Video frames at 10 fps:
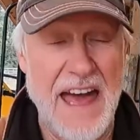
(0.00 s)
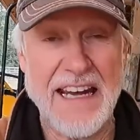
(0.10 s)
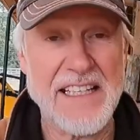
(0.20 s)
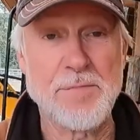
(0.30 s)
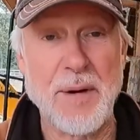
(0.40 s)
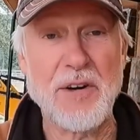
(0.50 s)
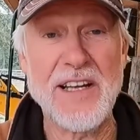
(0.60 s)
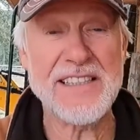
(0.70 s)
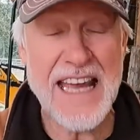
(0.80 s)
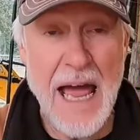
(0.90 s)
that
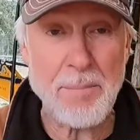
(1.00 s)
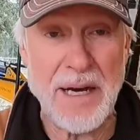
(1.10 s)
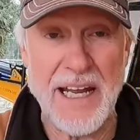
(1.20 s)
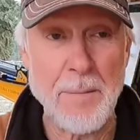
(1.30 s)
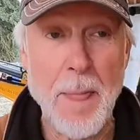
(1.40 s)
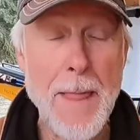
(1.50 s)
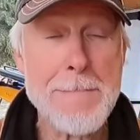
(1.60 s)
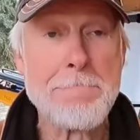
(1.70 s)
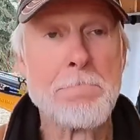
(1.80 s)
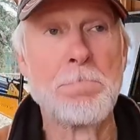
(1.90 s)
experience happening.
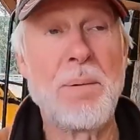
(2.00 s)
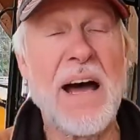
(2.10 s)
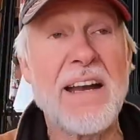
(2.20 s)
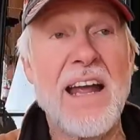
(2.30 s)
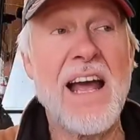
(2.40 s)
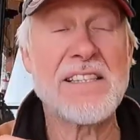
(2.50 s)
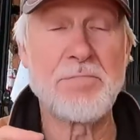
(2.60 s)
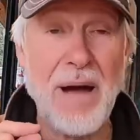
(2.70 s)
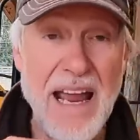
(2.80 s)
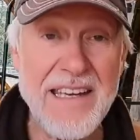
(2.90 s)
But
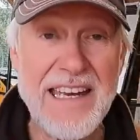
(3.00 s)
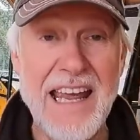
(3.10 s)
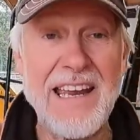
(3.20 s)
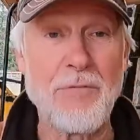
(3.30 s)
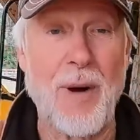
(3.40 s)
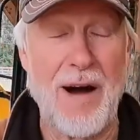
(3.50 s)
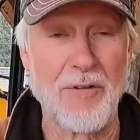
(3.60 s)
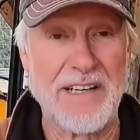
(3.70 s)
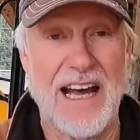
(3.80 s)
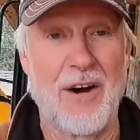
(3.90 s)
as my day
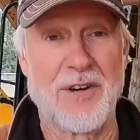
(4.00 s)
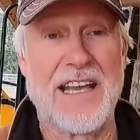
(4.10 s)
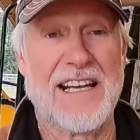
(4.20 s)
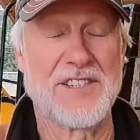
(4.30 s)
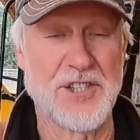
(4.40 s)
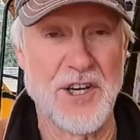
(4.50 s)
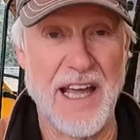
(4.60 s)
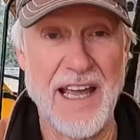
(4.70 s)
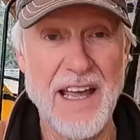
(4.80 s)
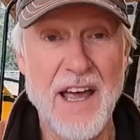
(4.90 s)
wound down
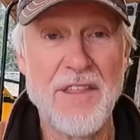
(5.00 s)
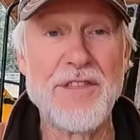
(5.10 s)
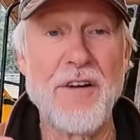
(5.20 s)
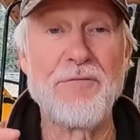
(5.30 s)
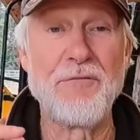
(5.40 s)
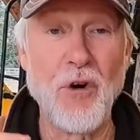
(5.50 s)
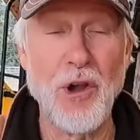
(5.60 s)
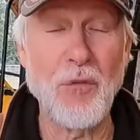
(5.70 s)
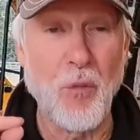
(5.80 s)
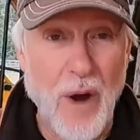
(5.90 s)
yesterday, the
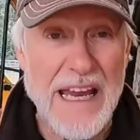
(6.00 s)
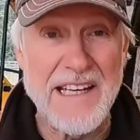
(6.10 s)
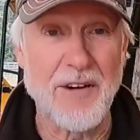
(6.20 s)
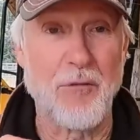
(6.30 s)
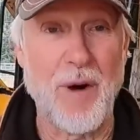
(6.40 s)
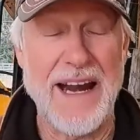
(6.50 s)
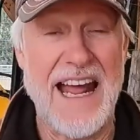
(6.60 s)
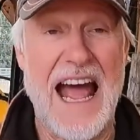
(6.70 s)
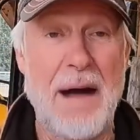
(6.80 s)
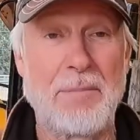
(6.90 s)
full weight of what
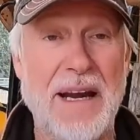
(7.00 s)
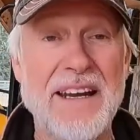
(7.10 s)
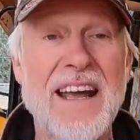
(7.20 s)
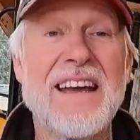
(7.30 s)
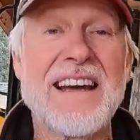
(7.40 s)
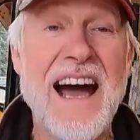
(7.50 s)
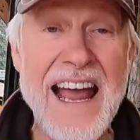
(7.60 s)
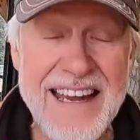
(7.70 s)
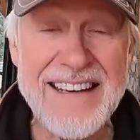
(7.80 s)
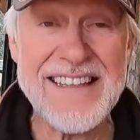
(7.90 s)
happened
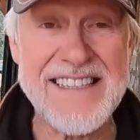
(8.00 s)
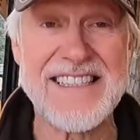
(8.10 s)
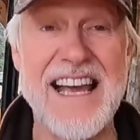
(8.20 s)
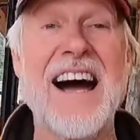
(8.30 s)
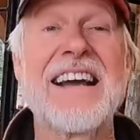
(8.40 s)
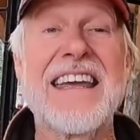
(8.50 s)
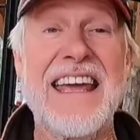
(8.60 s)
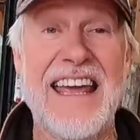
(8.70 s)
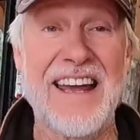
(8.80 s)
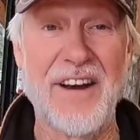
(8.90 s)
kind of sunk
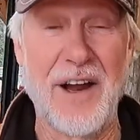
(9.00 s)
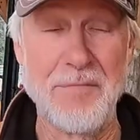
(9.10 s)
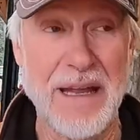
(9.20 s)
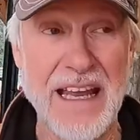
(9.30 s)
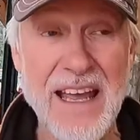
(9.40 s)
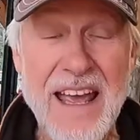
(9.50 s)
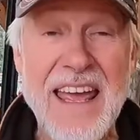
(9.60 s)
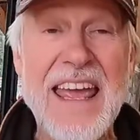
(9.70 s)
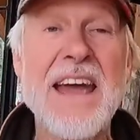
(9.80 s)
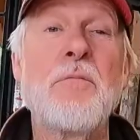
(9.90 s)
in on me.
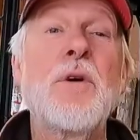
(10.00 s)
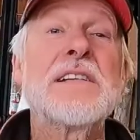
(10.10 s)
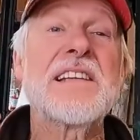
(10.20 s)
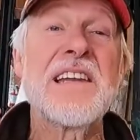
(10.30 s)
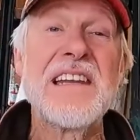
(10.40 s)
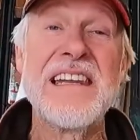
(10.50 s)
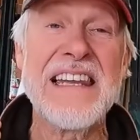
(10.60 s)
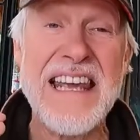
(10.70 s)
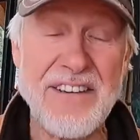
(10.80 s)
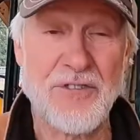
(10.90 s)
It was
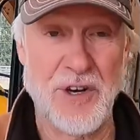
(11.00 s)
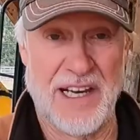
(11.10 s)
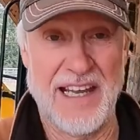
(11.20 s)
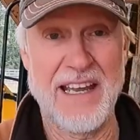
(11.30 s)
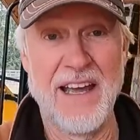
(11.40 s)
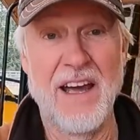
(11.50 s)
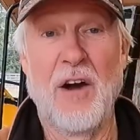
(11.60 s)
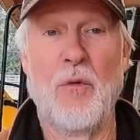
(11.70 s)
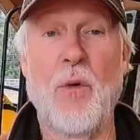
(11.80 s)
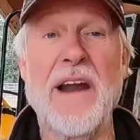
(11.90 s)
literally
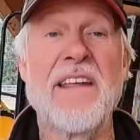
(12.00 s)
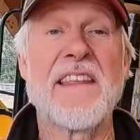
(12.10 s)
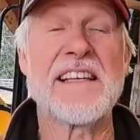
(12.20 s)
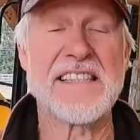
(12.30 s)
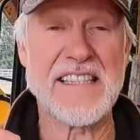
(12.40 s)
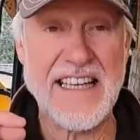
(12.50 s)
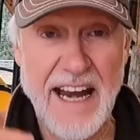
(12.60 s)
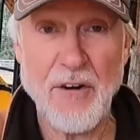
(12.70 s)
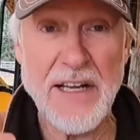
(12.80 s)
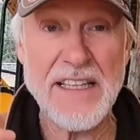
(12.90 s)
one of the
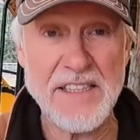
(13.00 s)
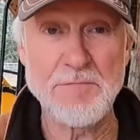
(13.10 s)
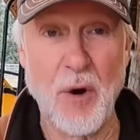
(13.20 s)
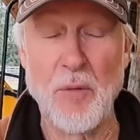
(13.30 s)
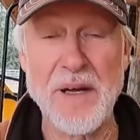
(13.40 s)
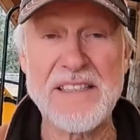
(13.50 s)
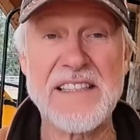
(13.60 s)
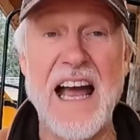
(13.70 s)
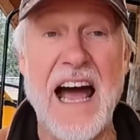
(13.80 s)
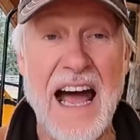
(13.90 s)
scariest
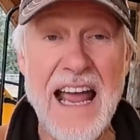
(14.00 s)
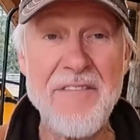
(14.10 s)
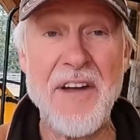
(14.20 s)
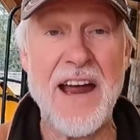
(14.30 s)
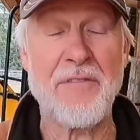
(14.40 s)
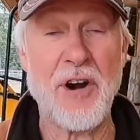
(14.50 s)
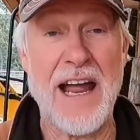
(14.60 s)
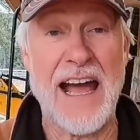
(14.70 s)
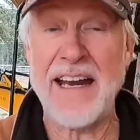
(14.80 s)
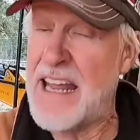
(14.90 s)
moments I've ever
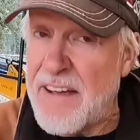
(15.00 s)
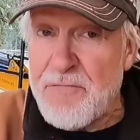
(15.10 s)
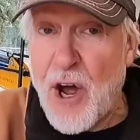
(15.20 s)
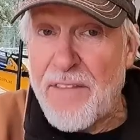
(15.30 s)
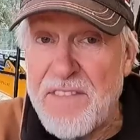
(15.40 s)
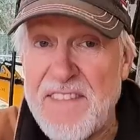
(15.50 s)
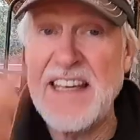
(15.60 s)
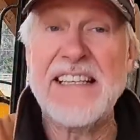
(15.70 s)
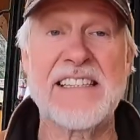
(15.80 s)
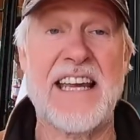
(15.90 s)
had, if not
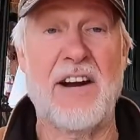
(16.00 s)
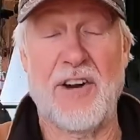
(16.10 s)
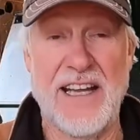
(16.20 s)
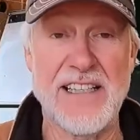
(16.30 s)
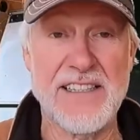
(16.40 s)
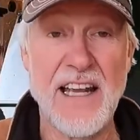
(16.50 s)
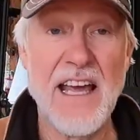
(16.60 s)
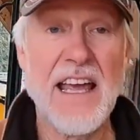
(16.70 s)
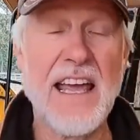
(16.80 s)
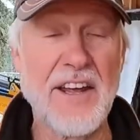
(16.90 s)
the scariest,
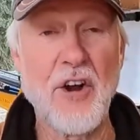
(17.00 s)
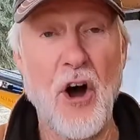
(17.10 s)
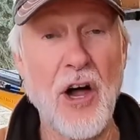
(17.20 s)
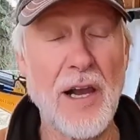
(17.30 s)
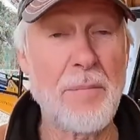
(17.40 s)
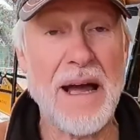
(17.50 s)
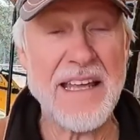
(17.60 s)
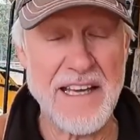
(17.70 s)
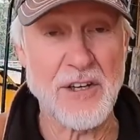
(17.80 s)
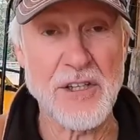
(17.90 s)
in all of my
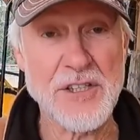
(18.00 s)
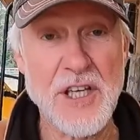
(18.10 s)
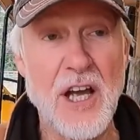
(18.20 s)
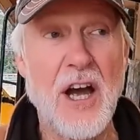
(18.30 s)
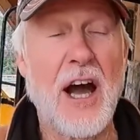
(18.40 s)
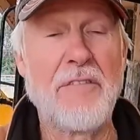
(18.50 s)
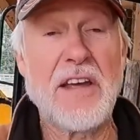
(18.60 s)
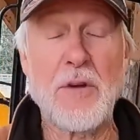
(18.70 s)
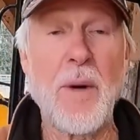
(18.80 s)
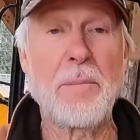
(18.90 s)
years of
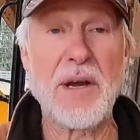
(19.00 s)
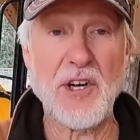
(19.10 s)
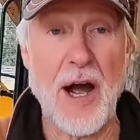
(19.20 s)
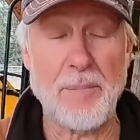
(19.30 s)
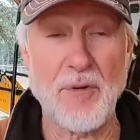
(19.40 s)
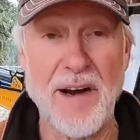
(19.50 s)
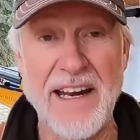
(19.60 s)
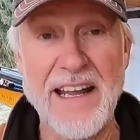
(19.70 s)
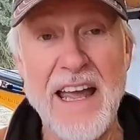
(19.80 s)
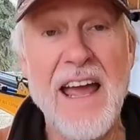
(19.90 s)
equipment
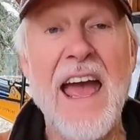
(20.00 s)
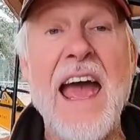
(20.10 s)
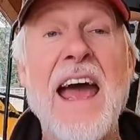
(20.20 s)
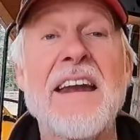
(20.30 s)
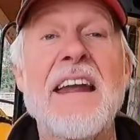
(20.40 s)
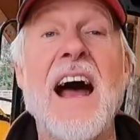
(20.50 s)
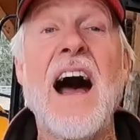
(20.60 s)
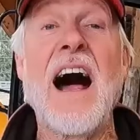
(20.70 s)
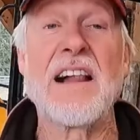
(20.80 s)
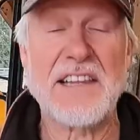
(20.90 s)
operating. And
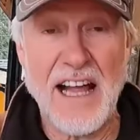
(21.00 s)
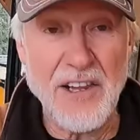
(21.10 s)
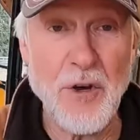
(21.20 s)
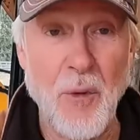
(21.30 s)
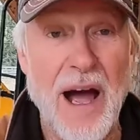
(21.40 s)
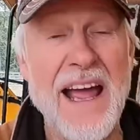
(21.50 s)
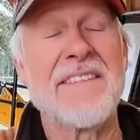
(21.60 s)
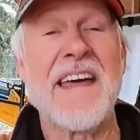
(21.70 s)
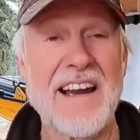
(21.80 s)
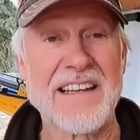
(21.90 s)
I'll tell you why,
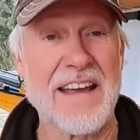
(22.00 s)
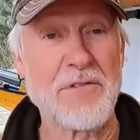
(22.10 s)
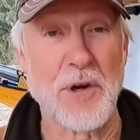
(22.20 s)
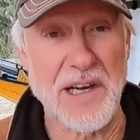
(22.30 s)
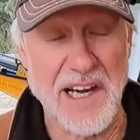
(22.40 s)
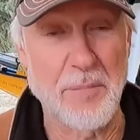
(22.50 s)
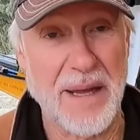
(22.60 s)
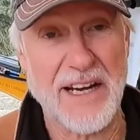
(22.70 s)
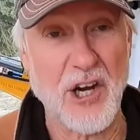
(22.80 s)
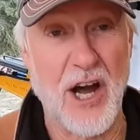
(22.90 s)
and then I'll give you a little
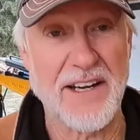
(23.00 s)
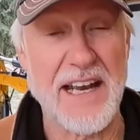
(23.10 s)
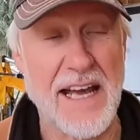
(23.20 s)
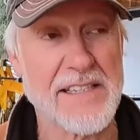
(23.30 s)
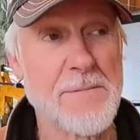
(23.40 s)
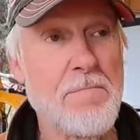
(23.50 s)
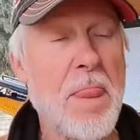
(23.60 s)
bit of context.